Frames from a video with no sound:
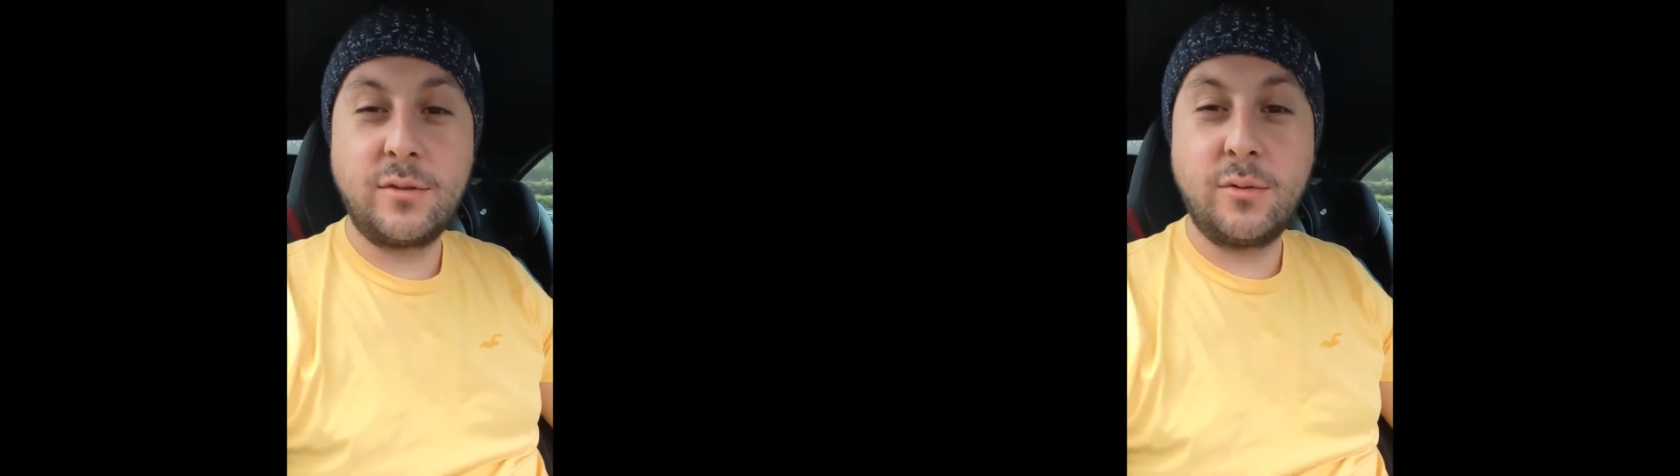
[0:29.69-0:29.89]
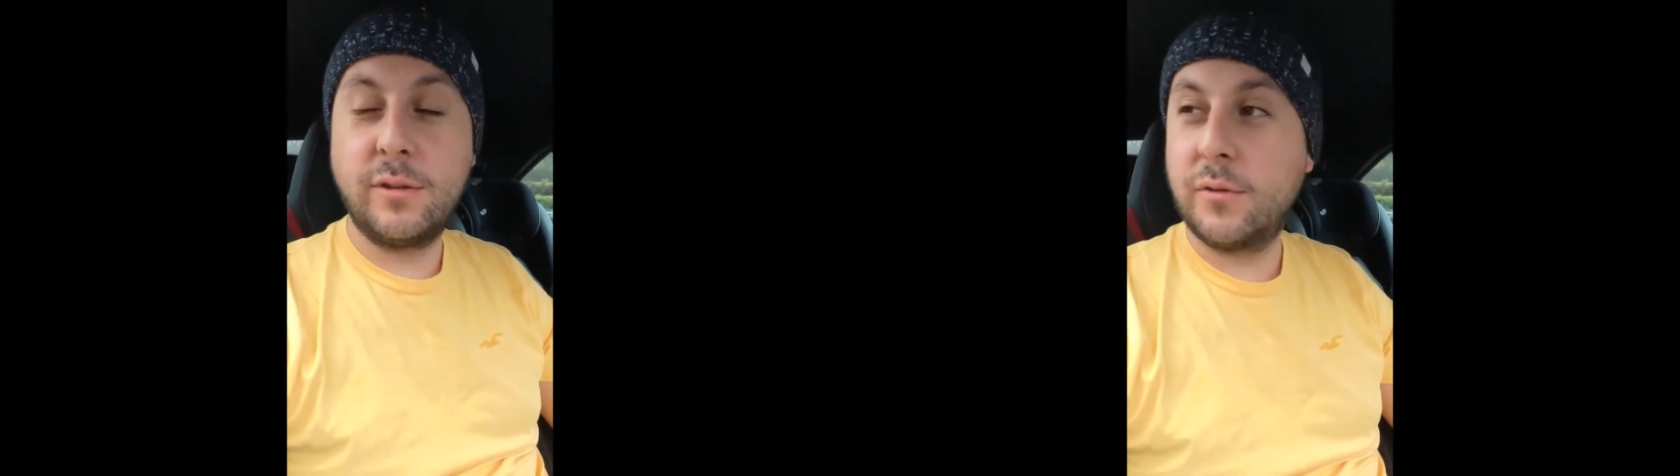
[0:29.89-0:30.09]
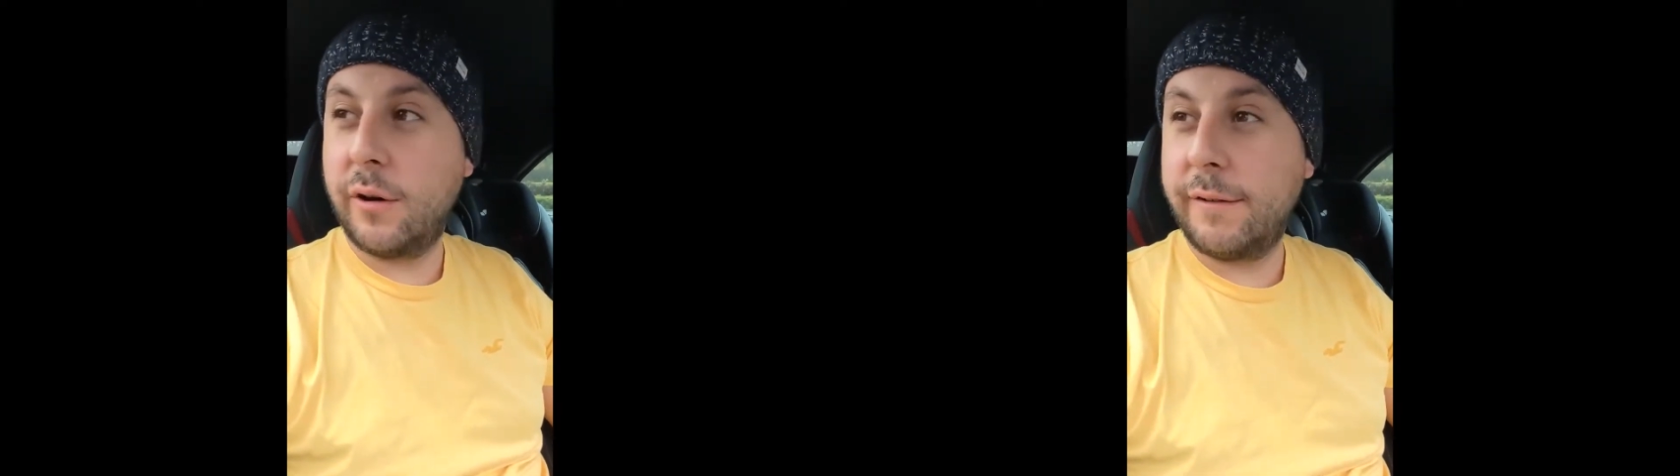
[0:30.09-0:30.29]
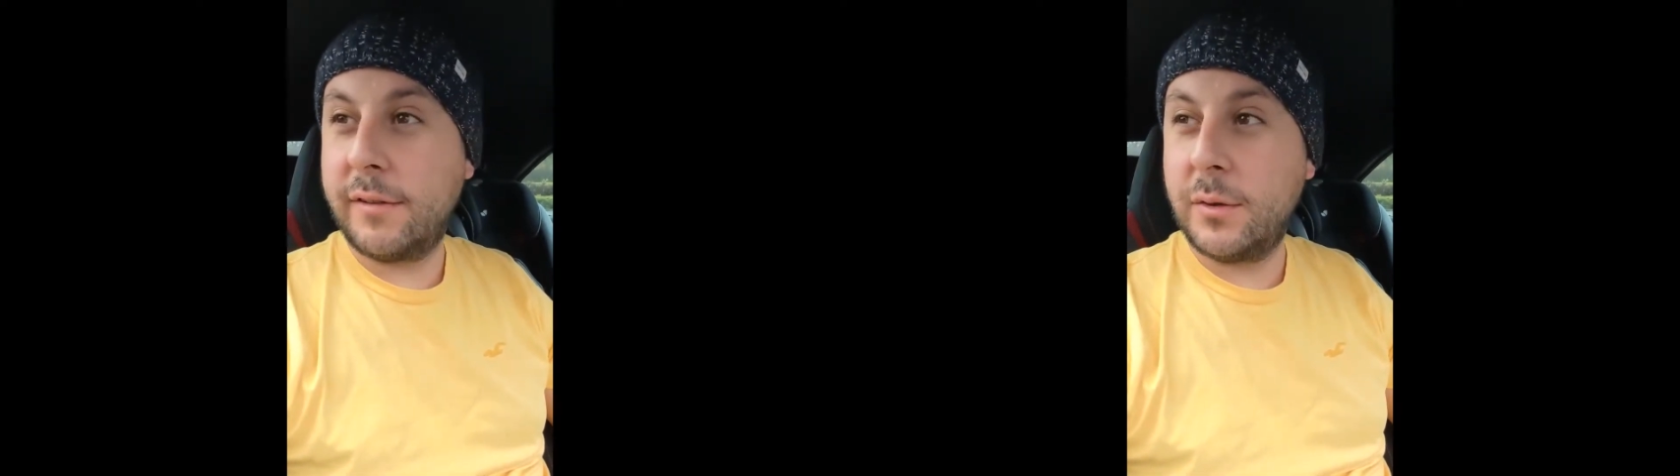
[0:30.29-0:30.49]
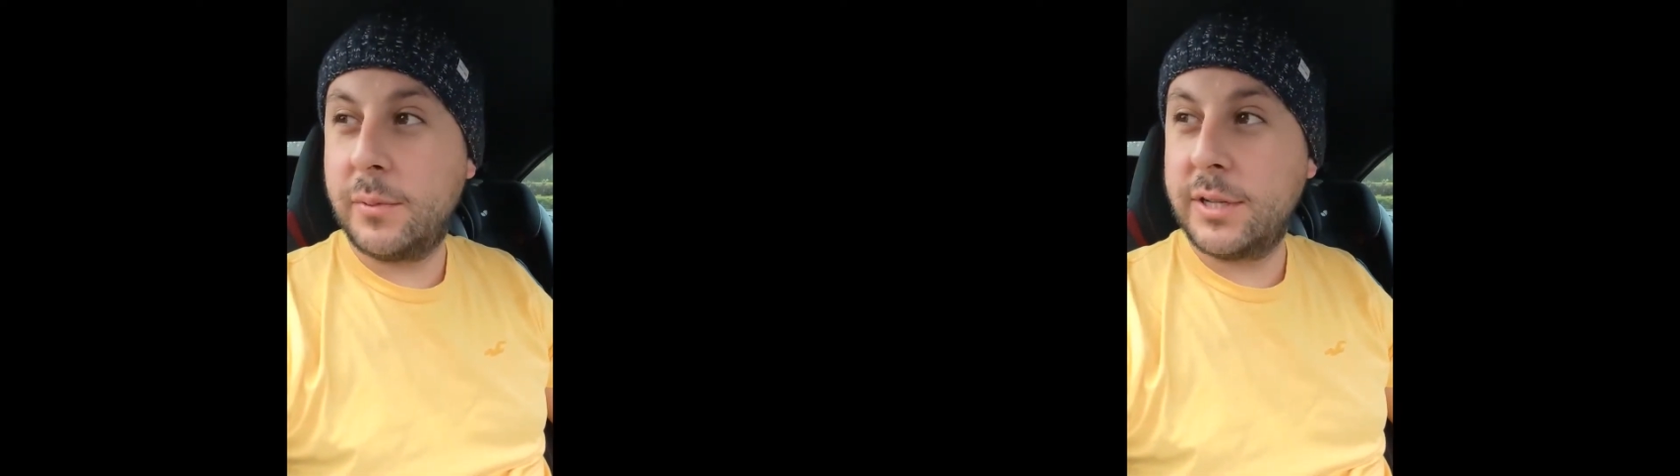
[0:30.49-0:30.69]
so they've got
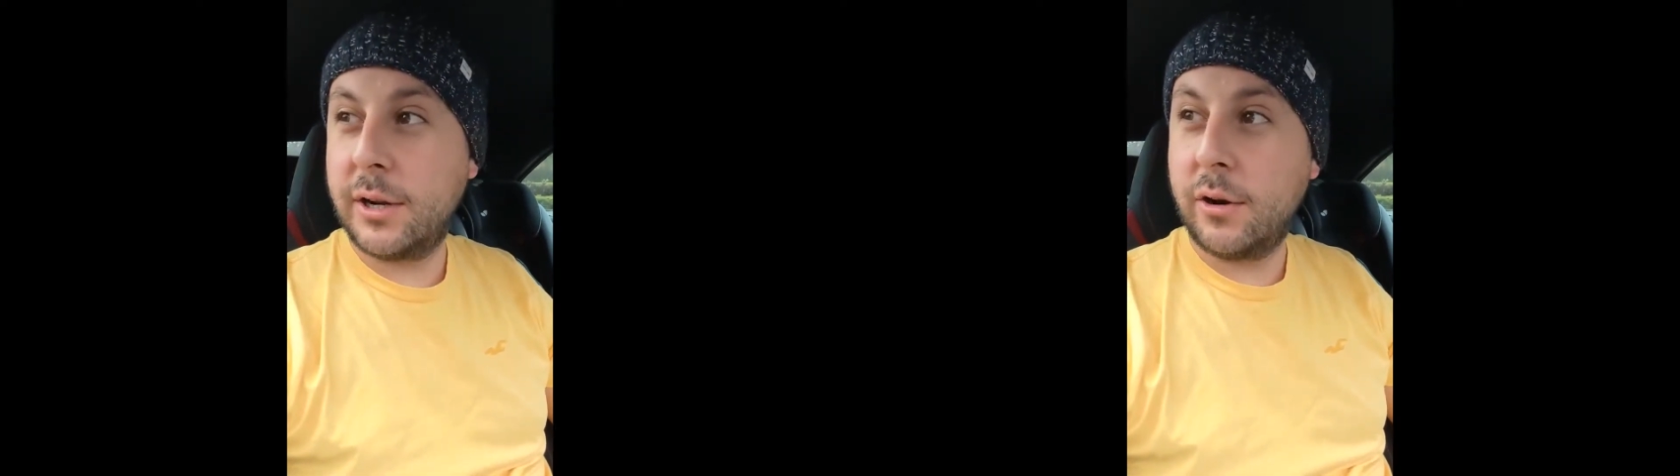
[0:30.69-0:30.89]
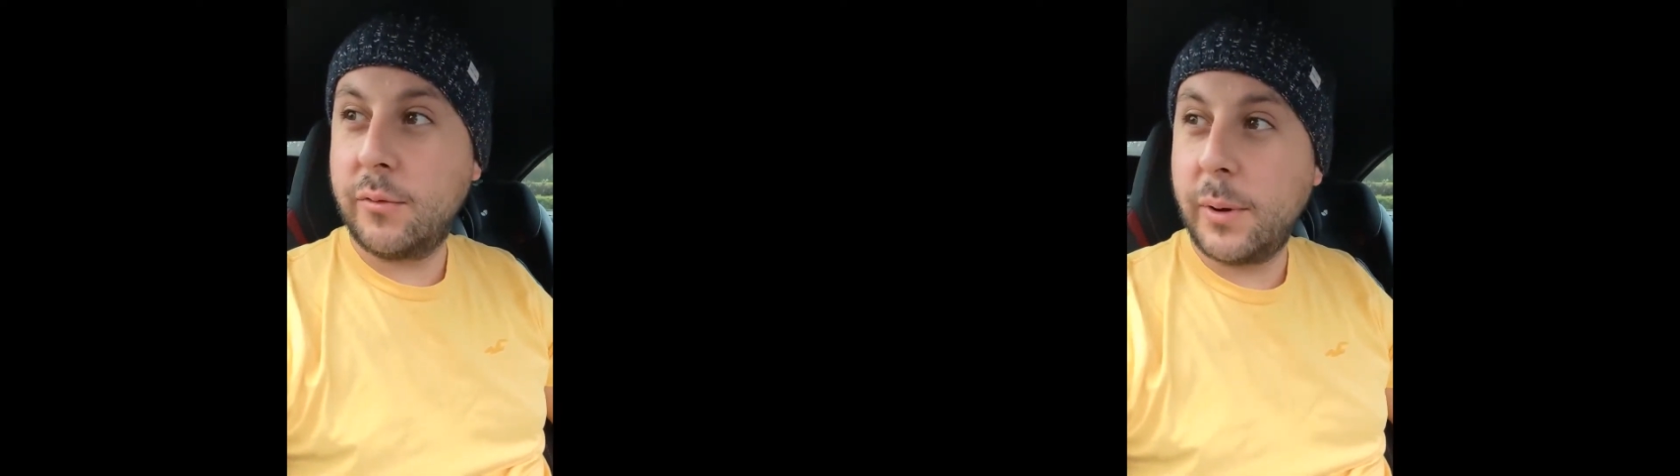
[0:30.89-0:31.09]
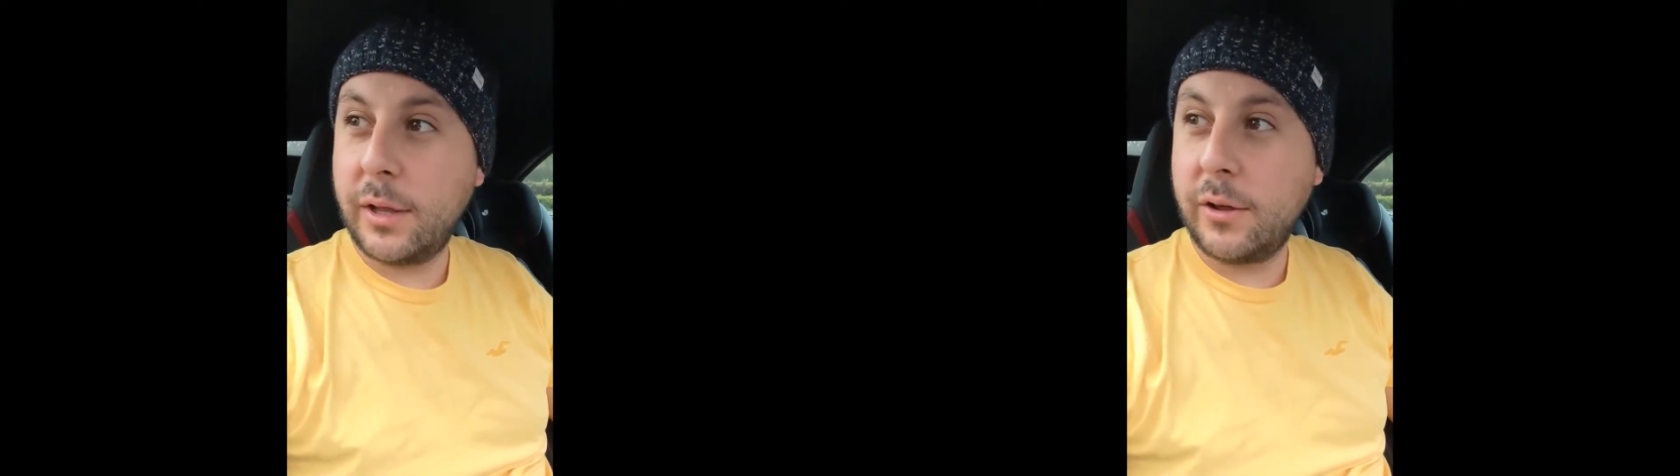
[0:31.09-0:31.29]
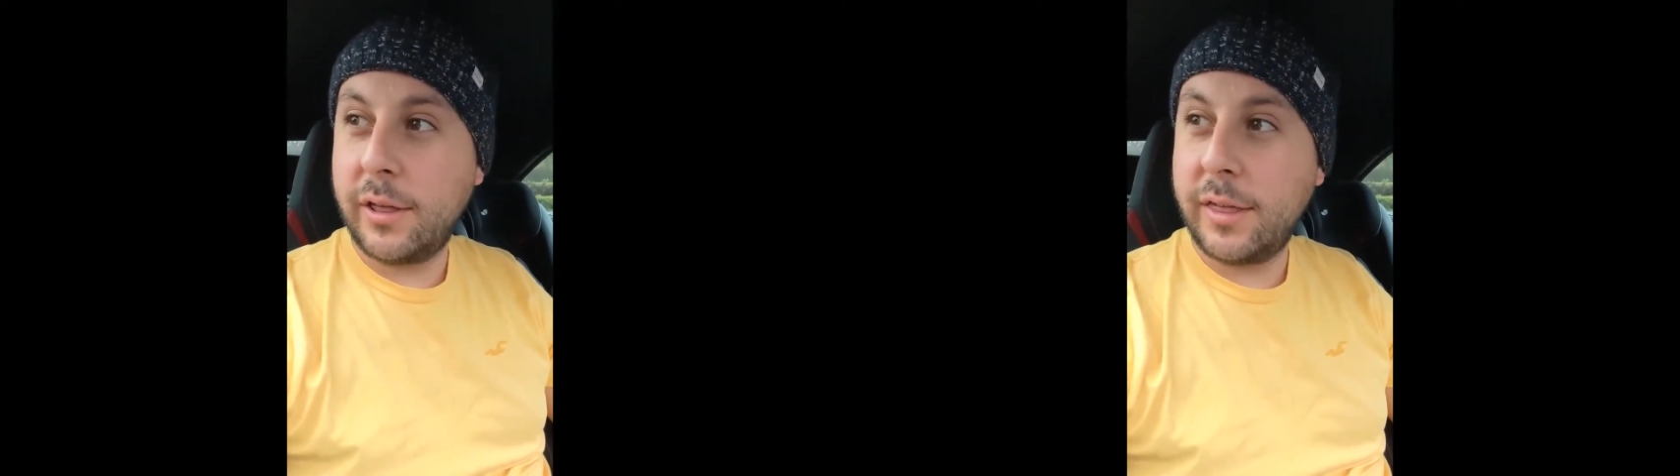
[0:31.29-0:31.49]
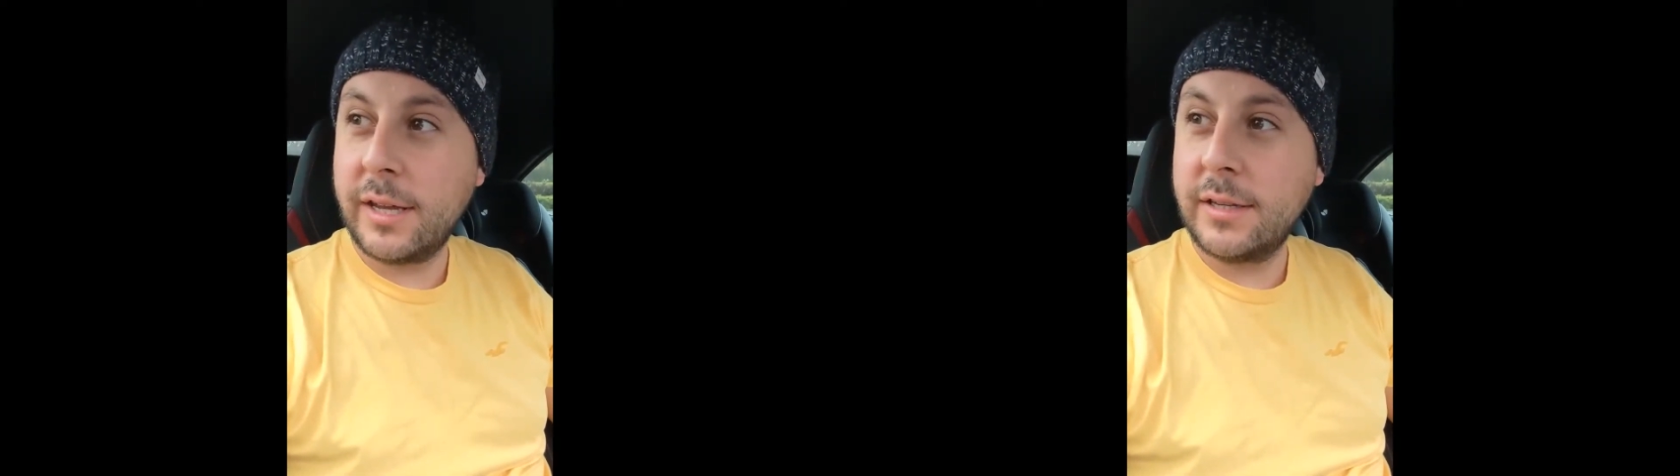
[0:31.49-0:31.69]
15% off quite a lot
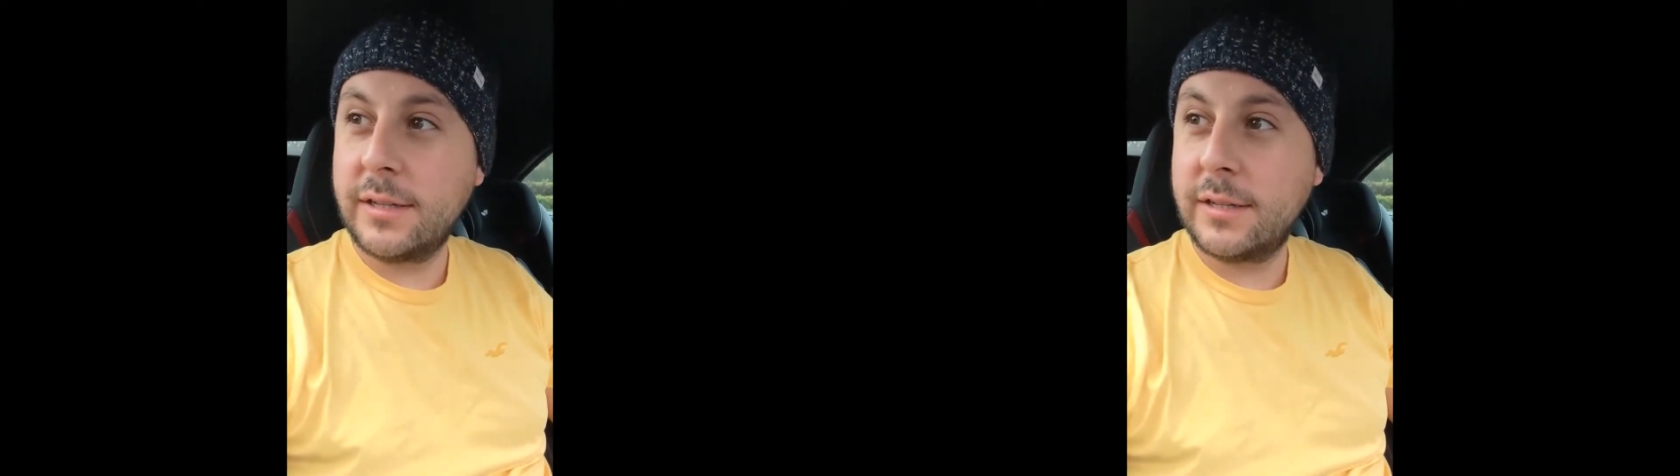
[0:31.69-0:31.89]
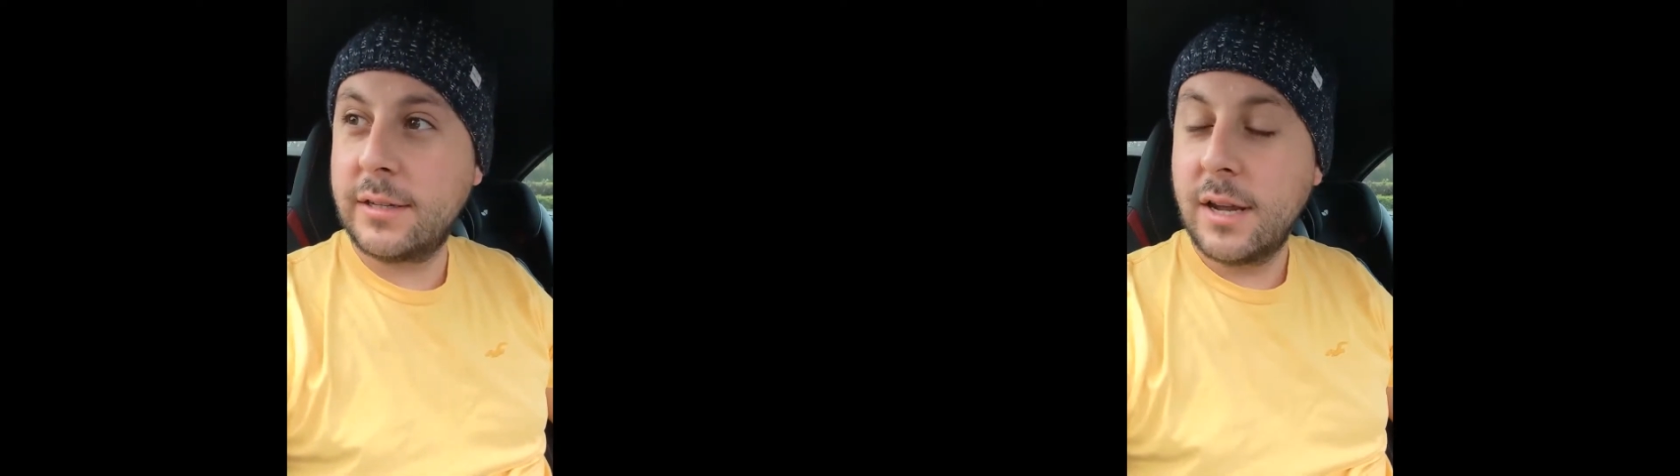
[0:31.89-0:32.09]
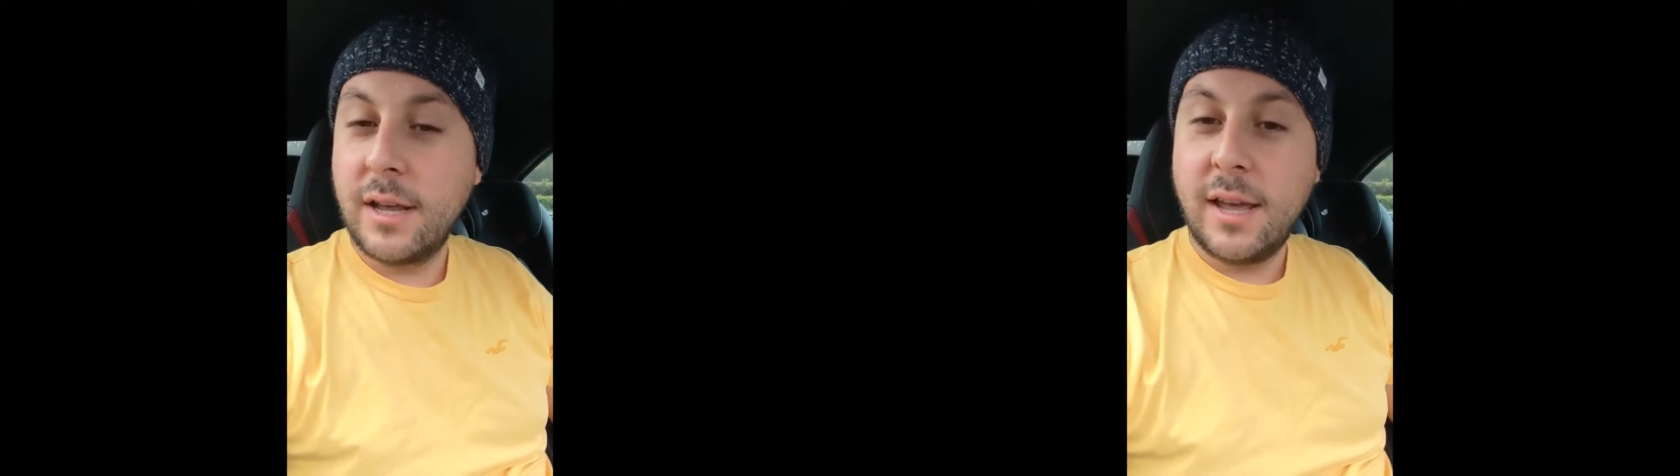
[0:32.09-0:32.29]
of things.